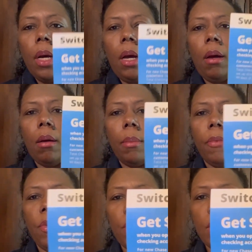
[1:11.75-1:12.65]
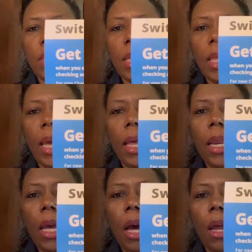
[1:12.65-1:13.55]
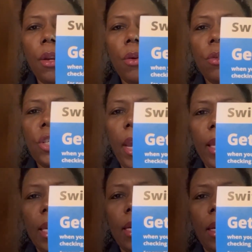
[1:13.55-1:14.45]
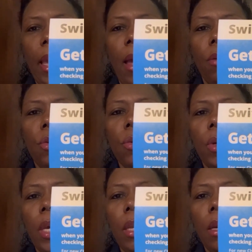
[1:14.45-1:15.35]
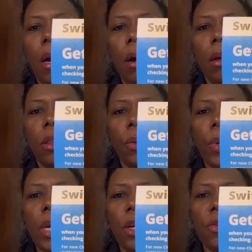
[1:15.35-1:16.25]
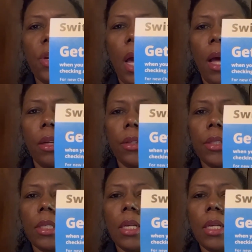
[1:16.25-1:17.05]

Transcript: uh, if you can see that, a new checking account, you'll get uh, $300.